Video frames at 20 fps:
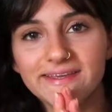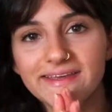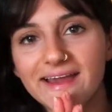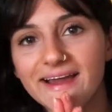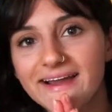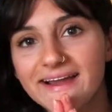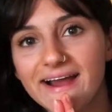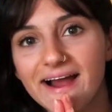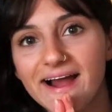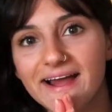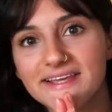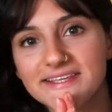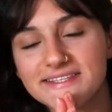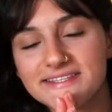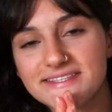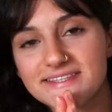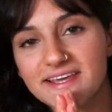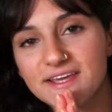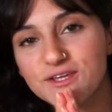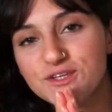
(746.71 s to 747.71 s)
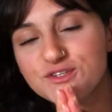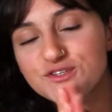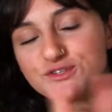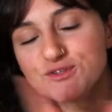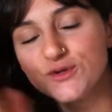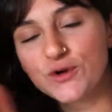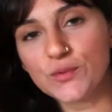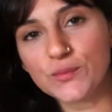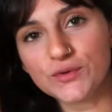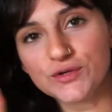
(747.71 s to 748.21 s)
Yeah guys, thank you
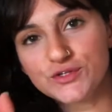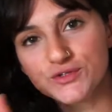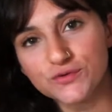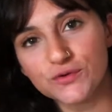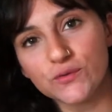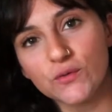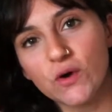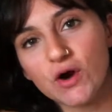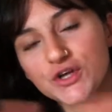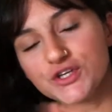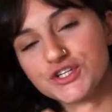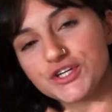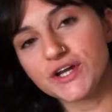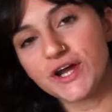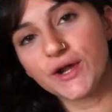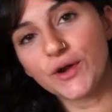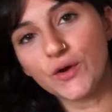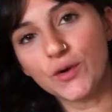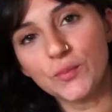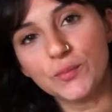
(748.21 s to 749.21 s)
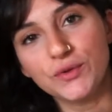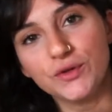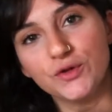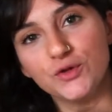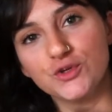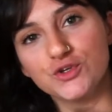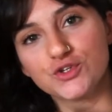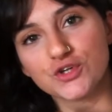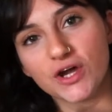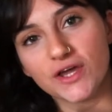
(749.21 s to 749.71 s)
so much for watching. I hope you
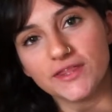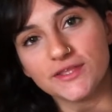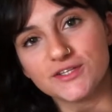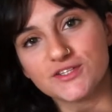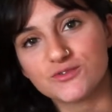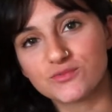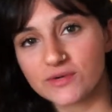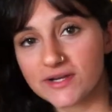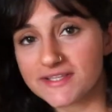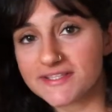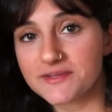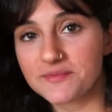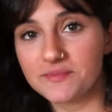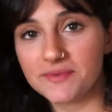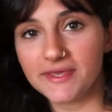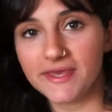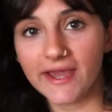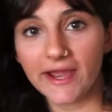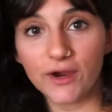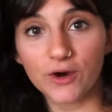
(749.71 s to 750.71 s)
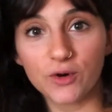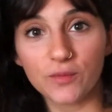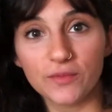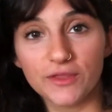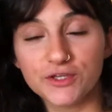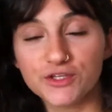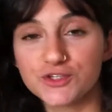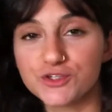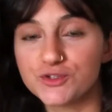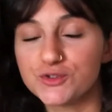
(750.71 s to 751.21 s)
enjoyed this recipe. I hope
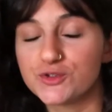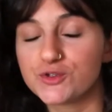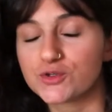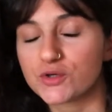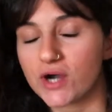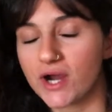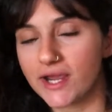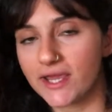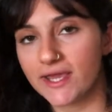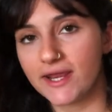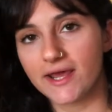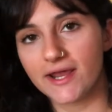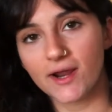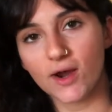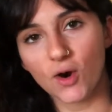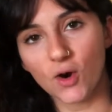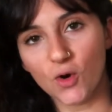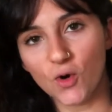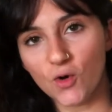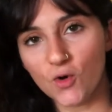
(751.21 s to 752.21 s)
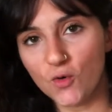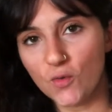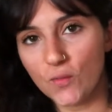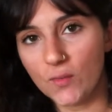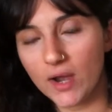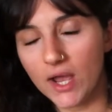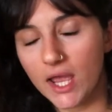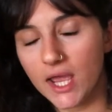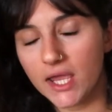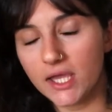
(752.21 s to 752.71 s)
that you try it at
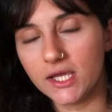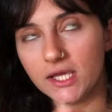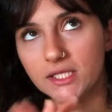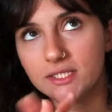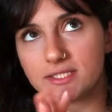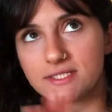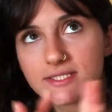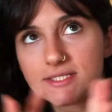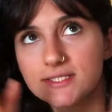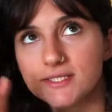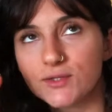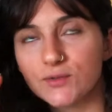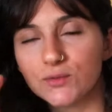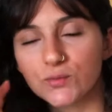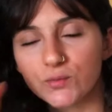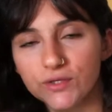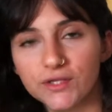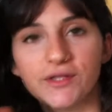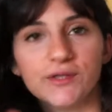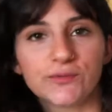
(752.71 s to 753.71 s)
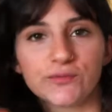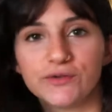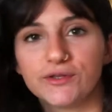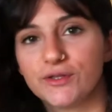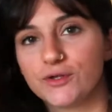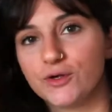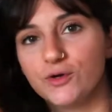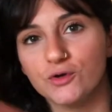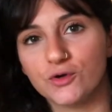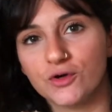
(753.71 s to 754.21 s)
home. It's
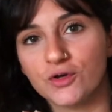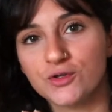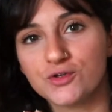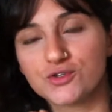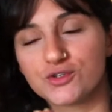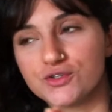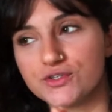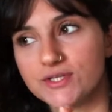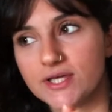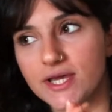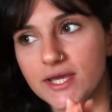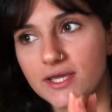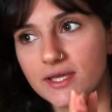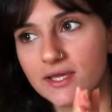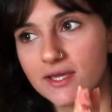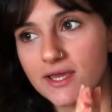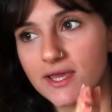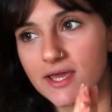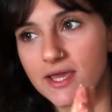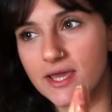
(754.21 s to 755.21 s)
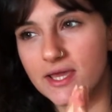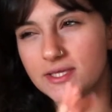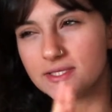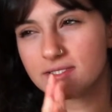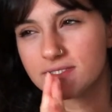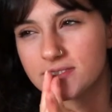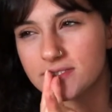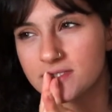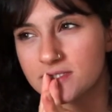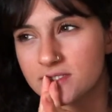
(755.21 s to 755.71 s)
really good. Today
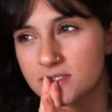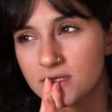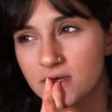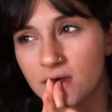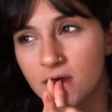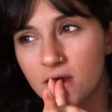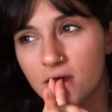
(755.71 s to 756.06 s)
is